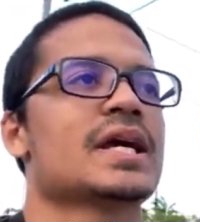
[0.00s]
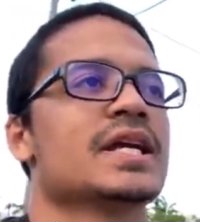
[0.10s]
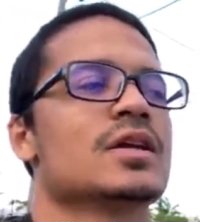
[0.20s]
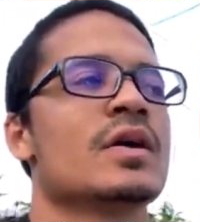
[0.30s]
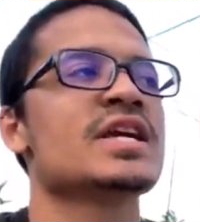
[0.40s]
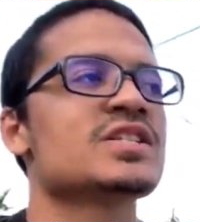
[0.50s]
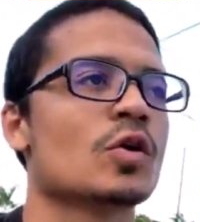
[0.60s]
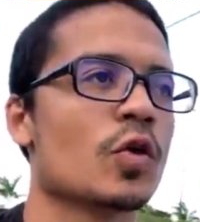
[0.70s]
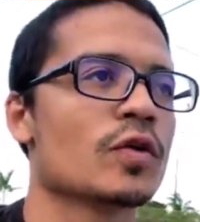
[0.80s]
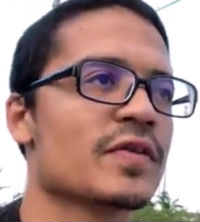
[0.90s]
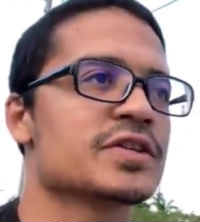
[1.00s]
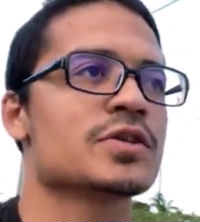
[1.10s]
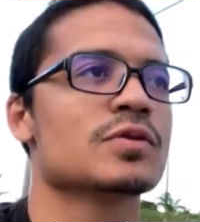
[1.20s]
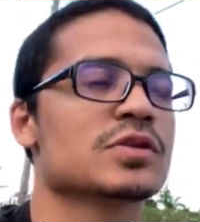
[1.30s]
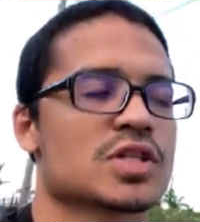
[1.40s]
and, you know, he's the older of the
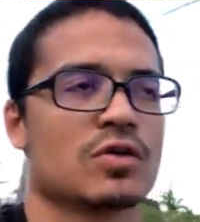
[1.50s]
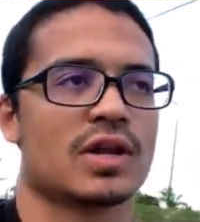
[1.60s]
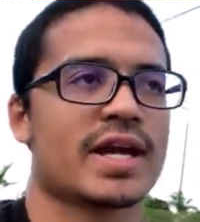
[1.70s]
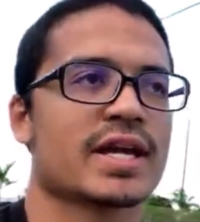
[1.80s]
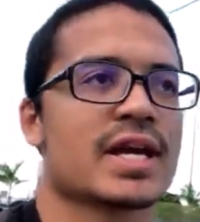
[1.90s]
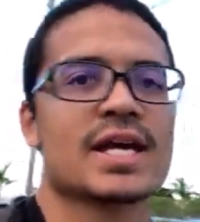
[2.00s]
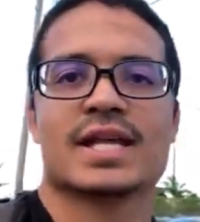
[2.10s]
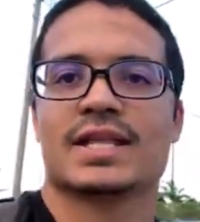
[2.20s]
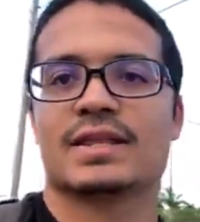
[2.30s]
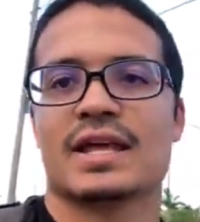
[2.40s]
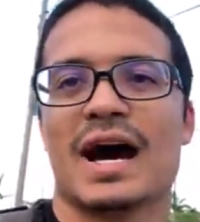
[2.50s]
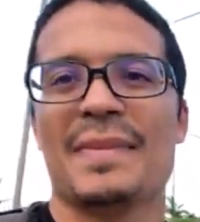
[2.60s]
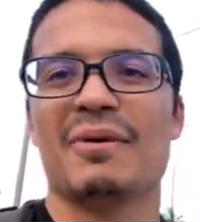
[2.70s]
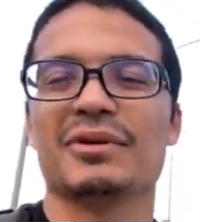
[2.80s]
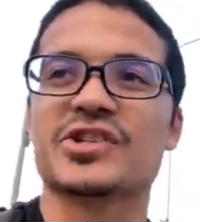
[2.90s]
two. So, like... I'm
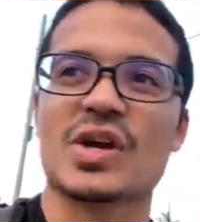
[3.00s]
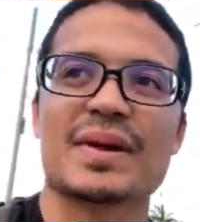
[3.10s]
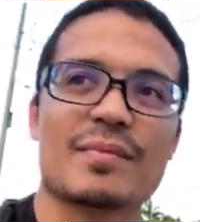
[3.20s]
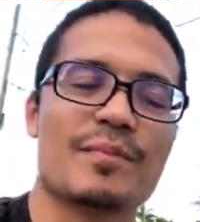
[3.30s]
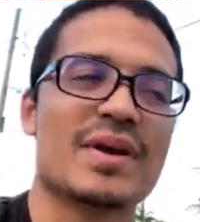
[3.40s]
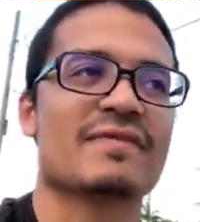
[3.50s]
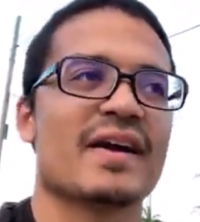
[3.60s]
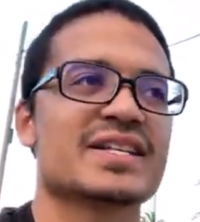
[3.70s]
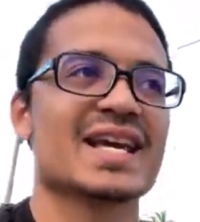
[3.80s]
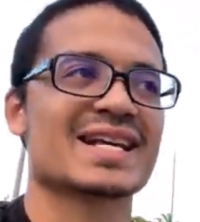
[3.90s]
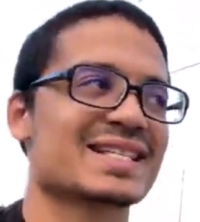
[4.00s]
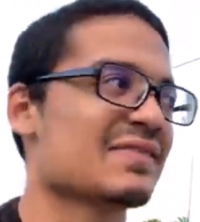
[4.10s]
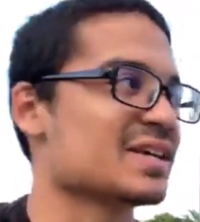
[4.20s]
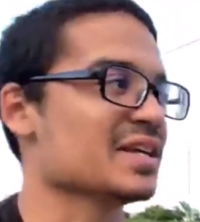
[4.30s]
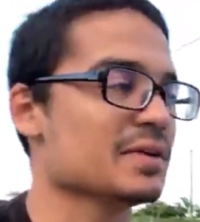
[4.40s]
not really sure how many big fights he has
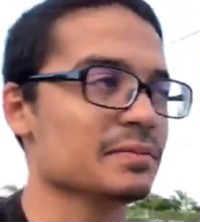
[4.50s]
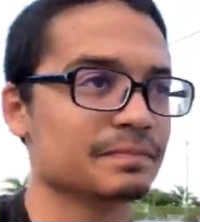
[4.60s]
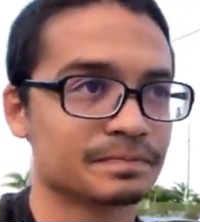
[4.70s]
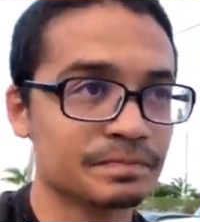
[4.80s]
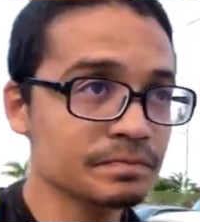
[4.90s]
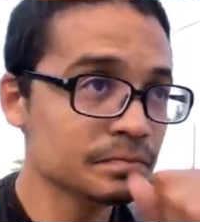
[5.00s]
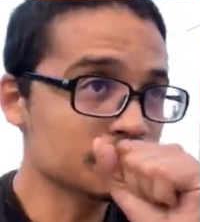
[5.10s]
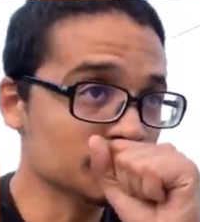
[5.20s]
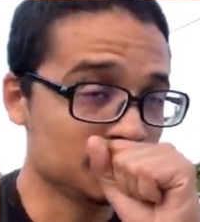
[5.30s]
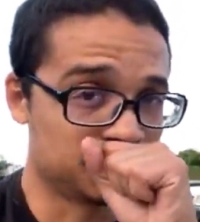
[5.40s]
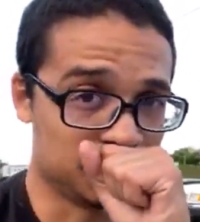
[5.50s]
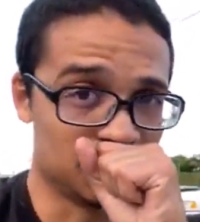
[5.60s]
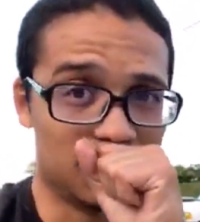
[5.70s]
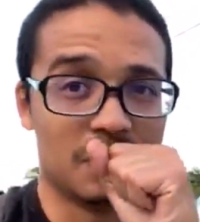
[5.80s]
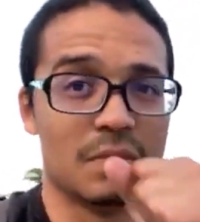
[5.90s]
left in him,
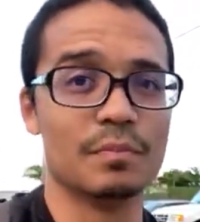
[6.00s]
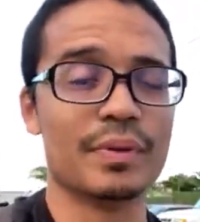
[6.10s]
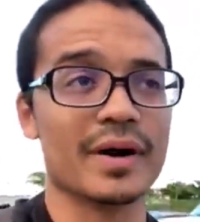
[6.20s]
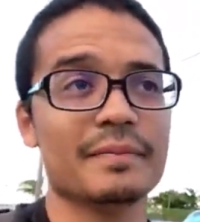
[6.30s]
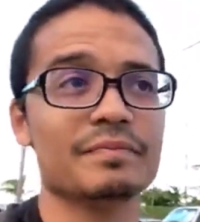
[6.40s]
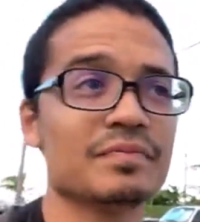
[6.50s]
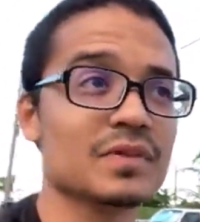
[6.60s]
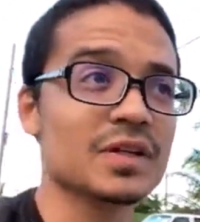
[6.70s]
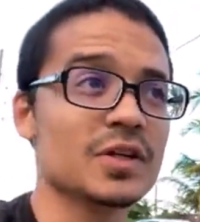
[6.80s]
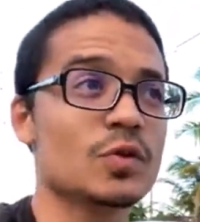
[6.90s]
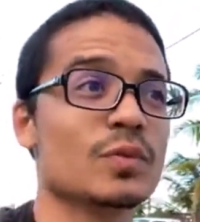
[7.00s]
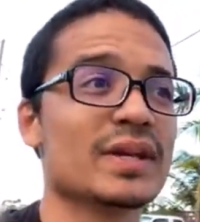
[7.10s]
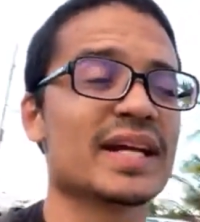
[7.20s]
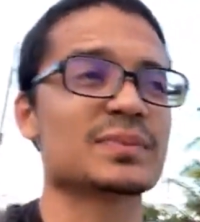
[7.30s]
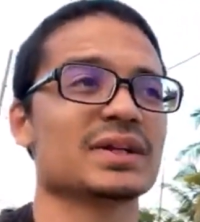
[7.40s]
but you would
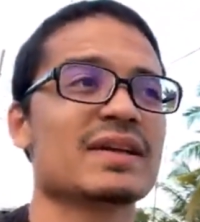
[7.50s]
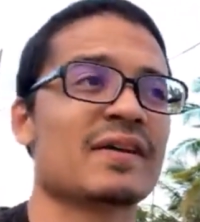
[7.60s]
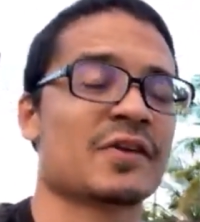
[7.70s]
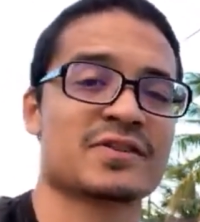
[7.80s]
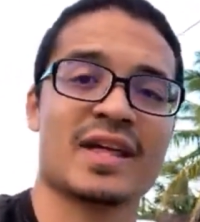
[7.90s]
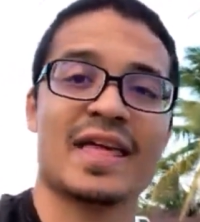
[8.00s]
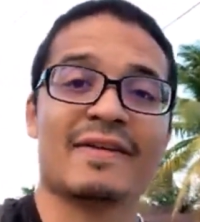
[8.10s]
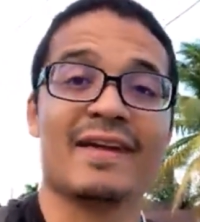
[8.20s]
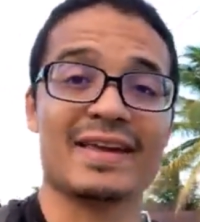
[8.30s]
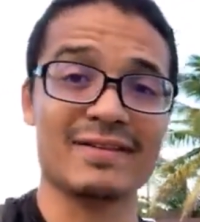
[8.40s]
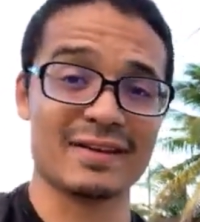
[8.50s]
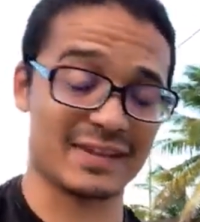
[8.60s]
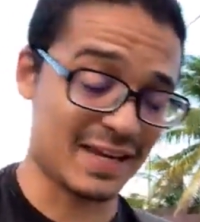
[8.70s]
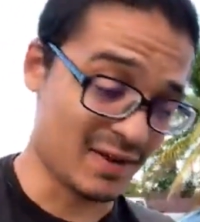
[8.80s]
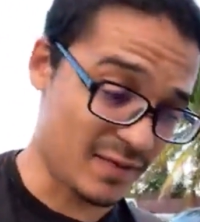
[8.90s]
be led to believe that there's not, it, it, even,
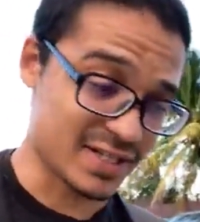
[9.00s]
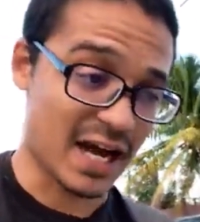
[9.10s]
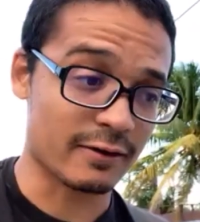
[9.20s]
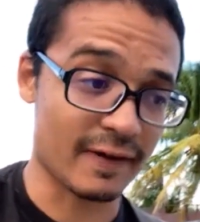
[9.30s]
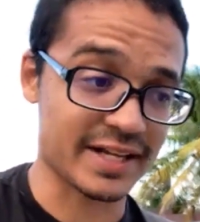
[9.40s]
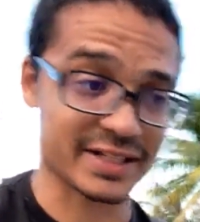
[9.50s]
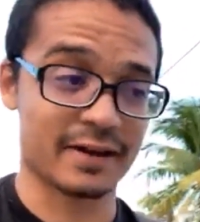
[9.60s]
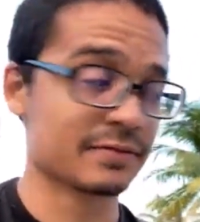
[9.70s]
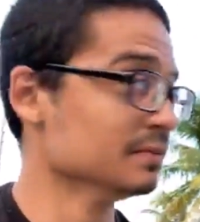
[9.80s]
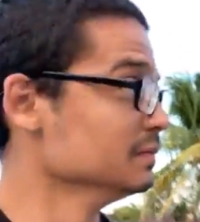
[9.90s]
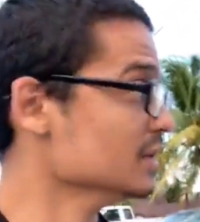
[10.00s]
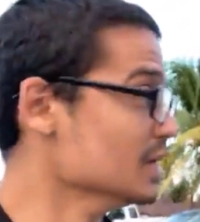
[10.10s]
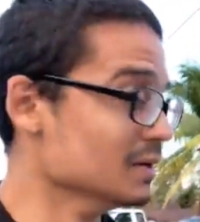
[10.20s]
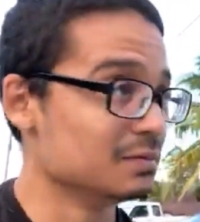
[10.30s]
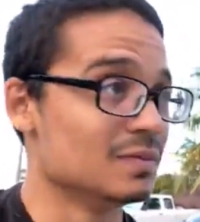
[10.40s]
if, even if he's got fights left,
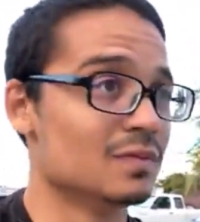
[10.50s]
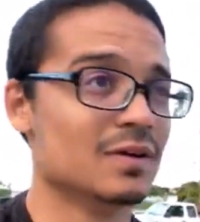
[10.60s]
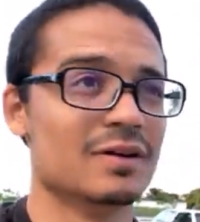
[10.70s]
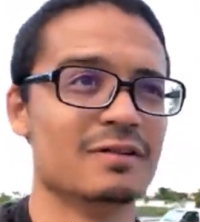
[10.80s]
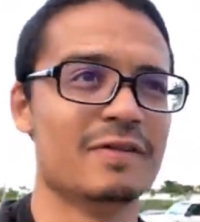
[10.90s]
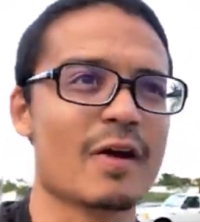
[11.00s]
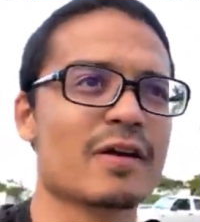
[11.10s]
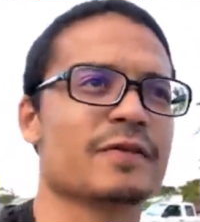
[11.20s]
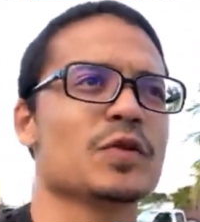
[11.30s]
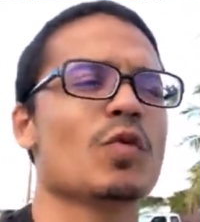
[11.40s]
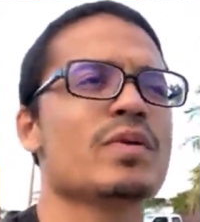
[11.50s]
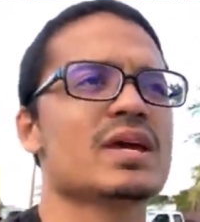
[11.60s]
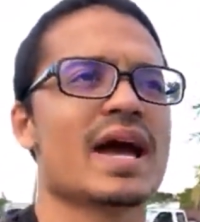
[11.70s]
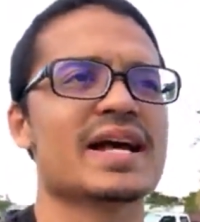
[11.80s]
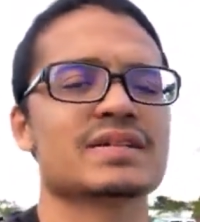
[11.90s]
very few will
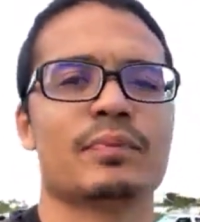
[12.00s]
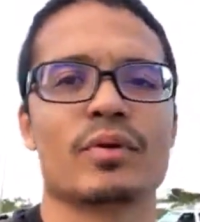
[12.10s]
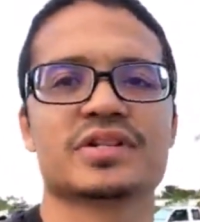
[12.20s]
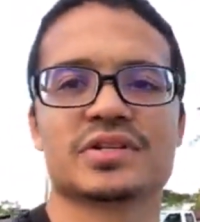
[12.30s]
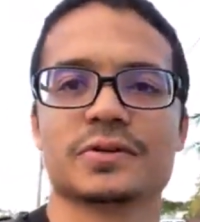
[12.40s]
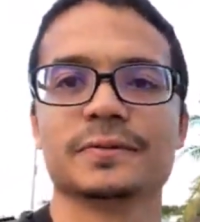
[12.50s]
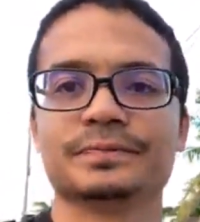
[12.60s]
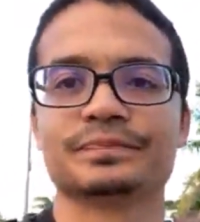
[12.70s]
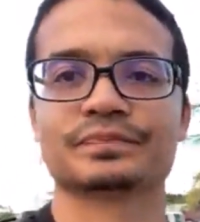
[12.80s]
be as important to